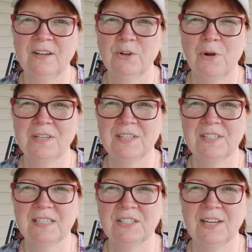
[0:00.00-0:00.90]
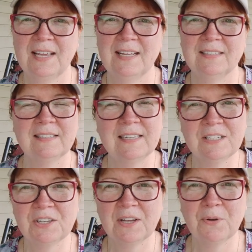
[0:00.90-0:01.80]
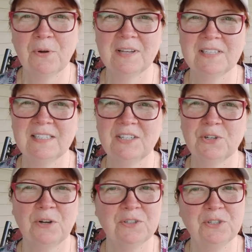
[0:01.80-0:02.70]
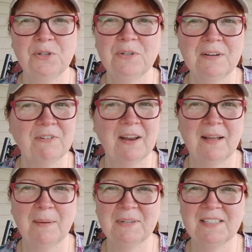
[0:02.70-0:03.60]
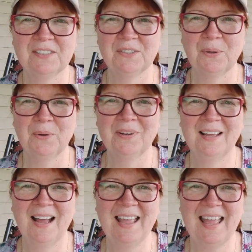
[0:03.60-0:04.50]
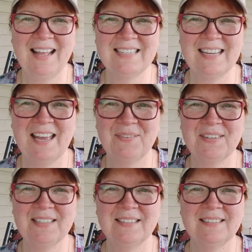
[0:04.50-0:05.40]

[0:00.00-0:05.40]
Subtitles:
cross stitch and stitching cross stitch are 2 different hobbies. So I had to have it.